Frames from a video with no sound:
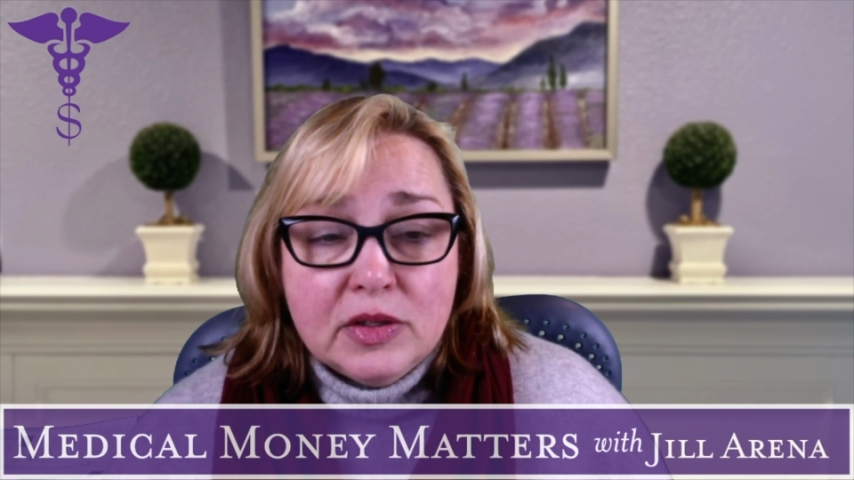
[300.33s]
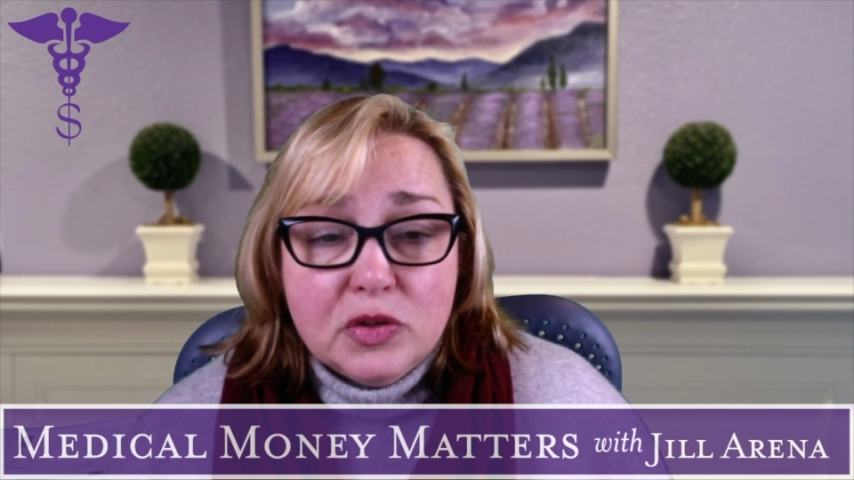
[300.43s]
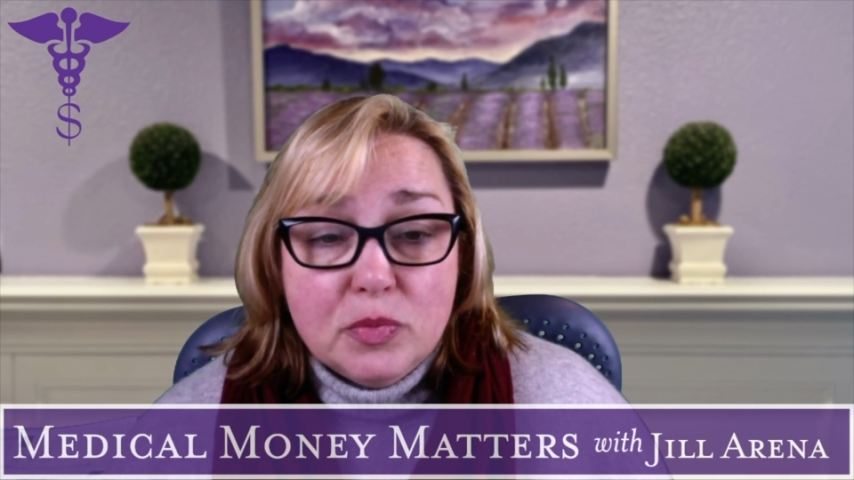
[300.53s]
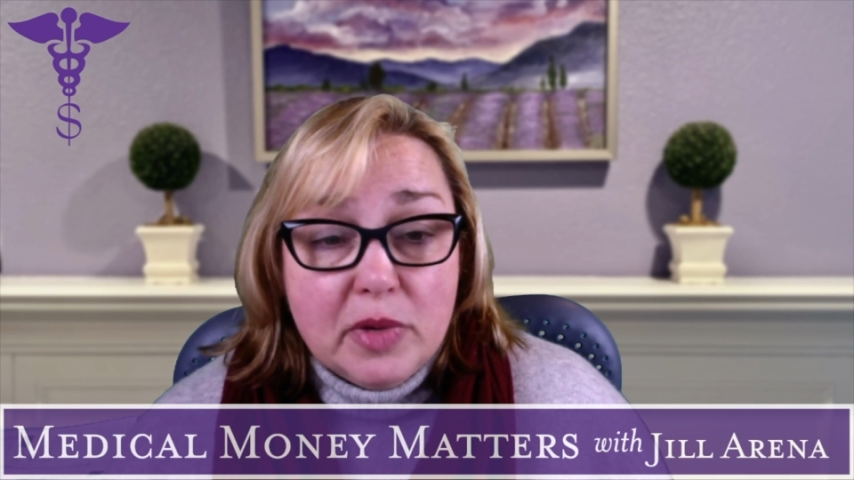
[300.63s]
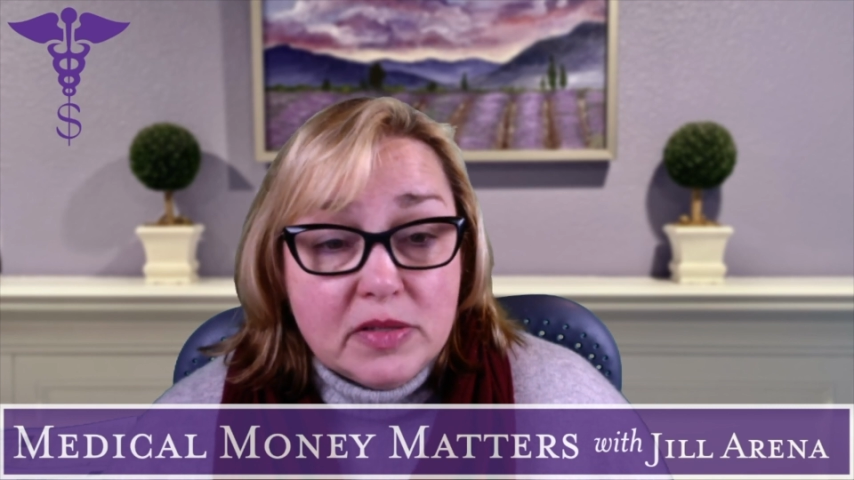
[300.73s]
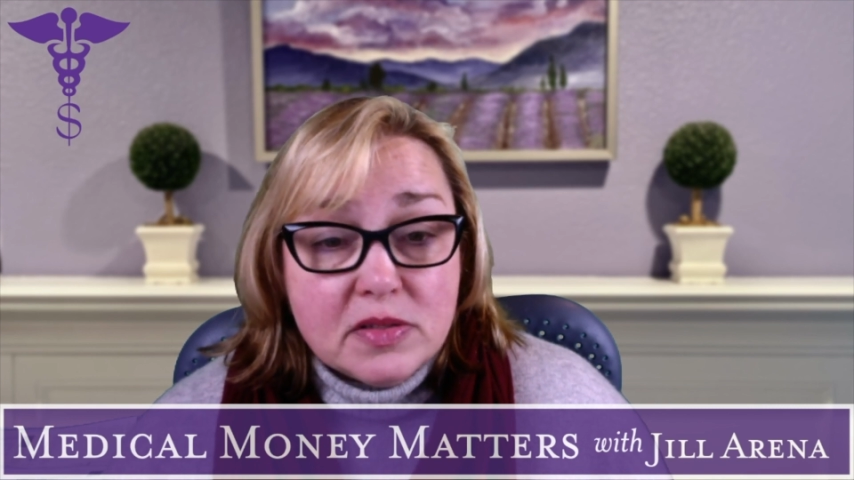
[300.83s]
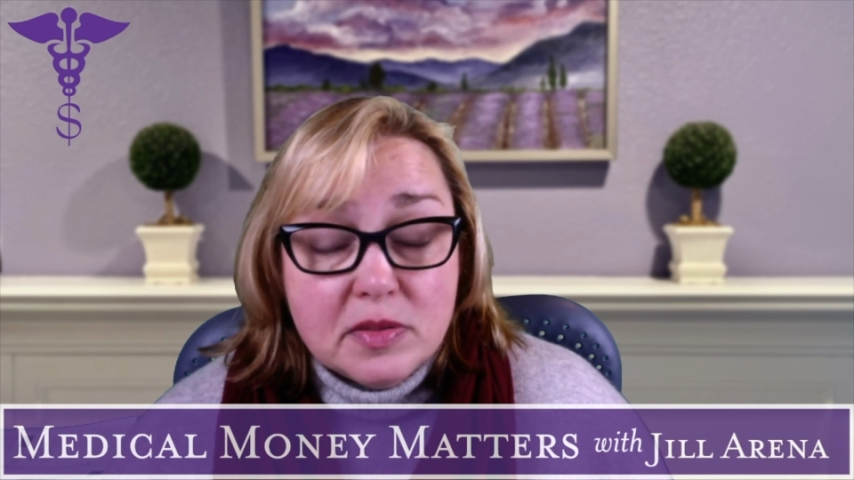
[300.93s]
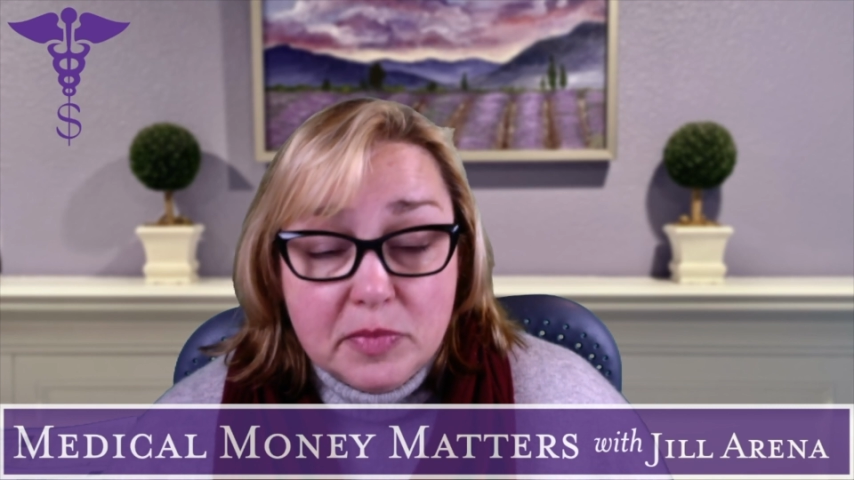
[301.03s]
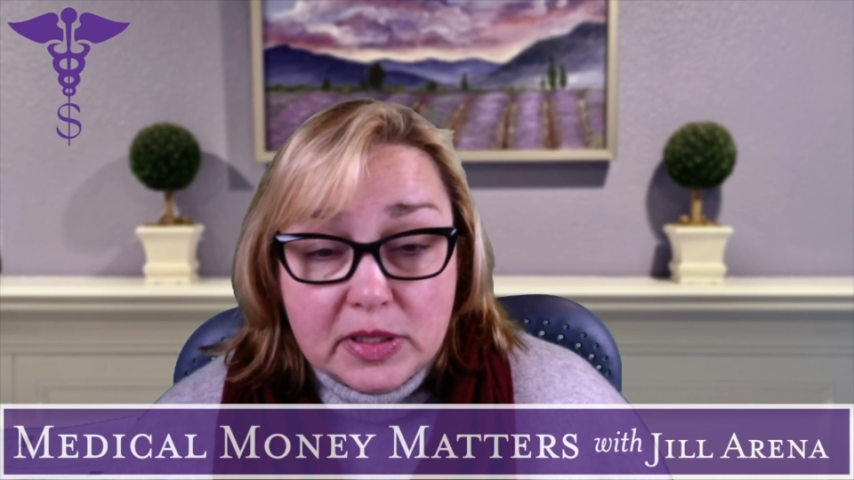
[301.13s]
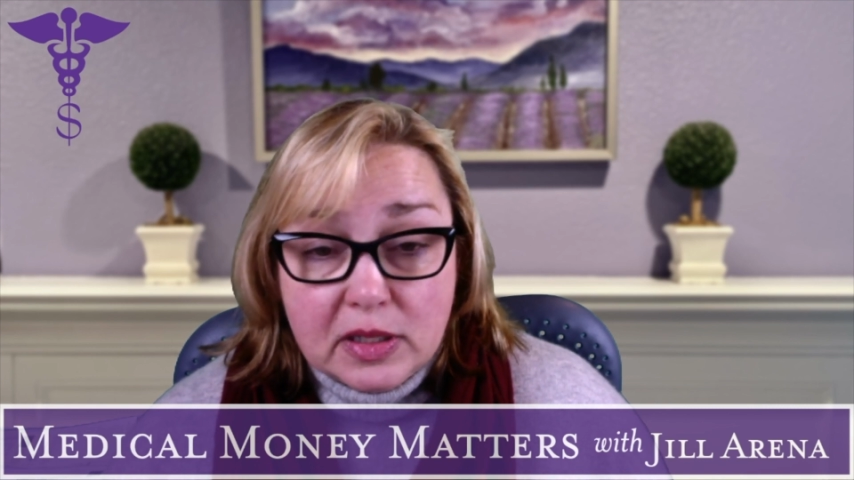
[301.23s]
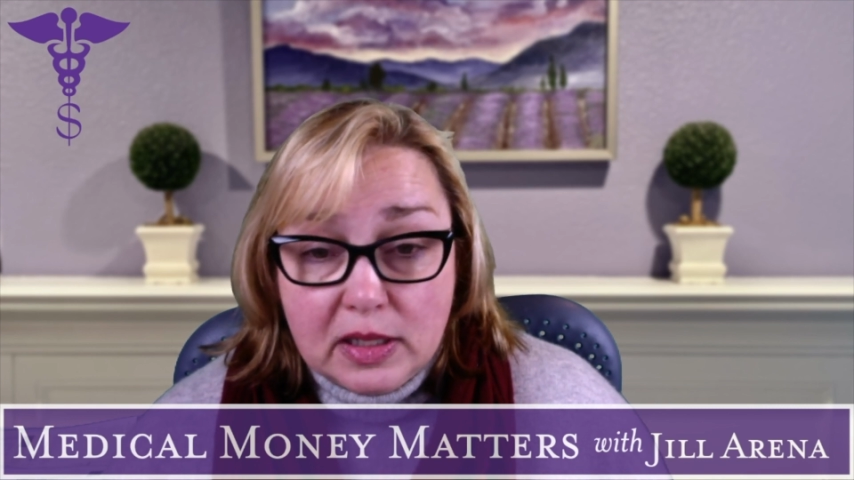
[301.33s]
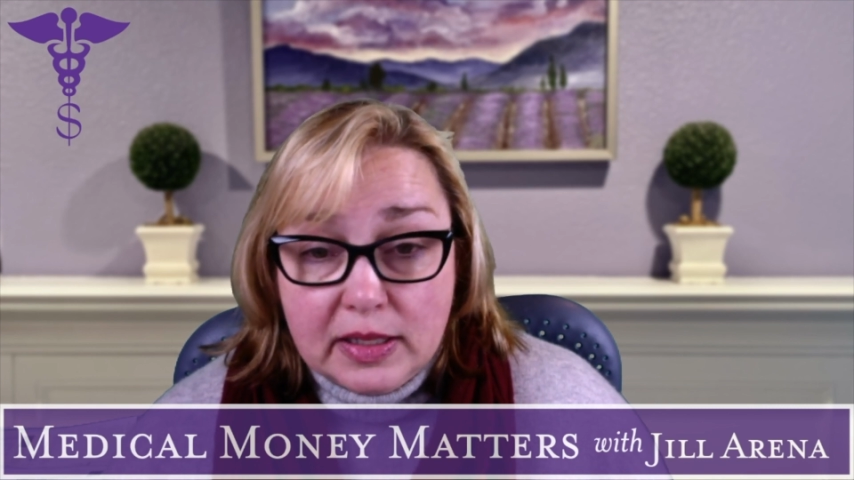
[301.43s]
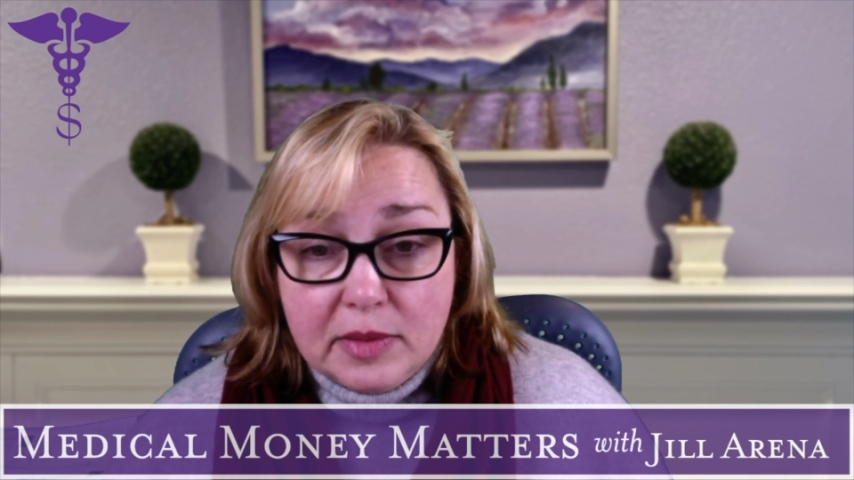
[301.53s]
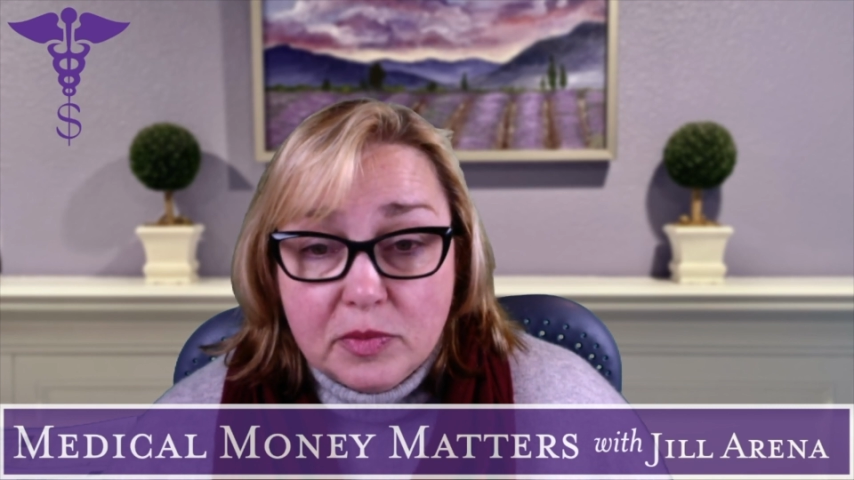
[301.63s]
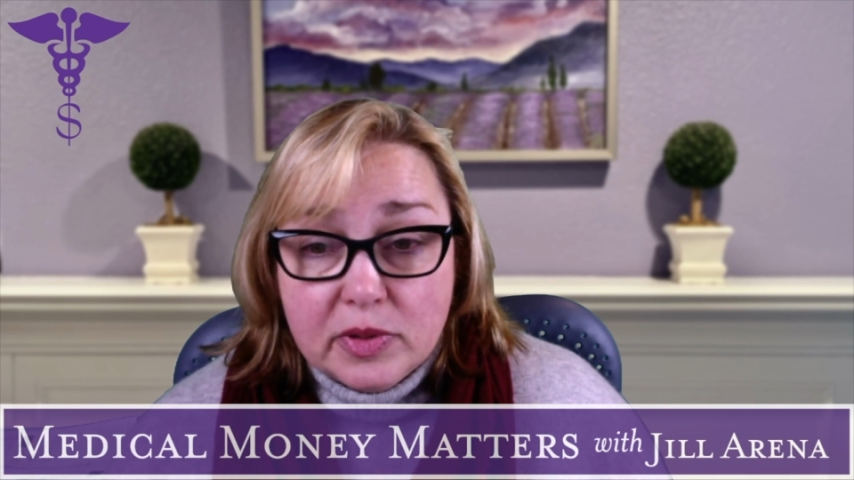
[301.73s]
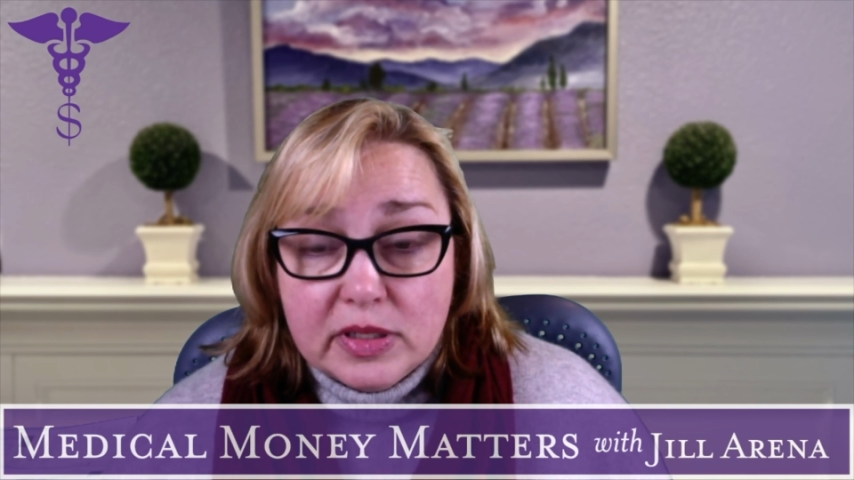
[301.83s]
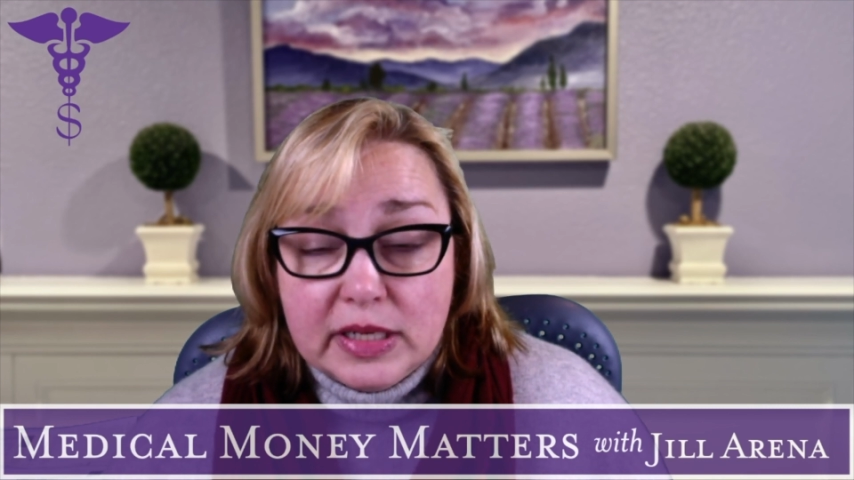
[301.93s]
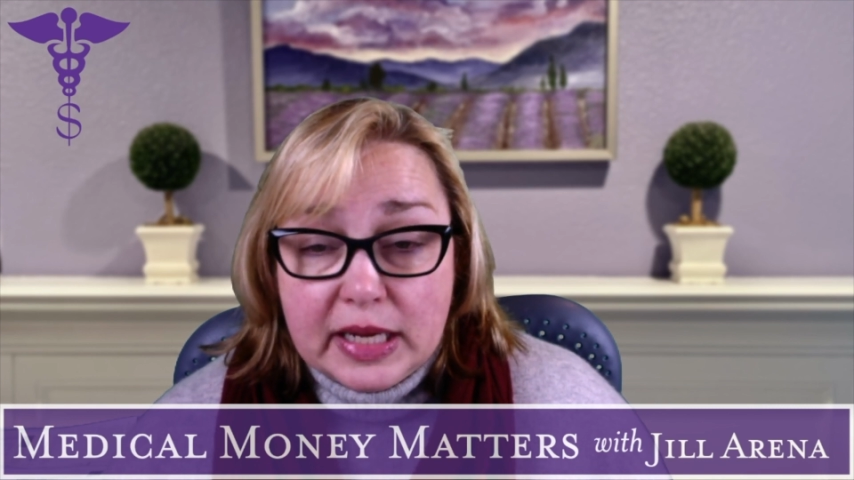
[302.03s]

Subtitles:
you must submit a claim within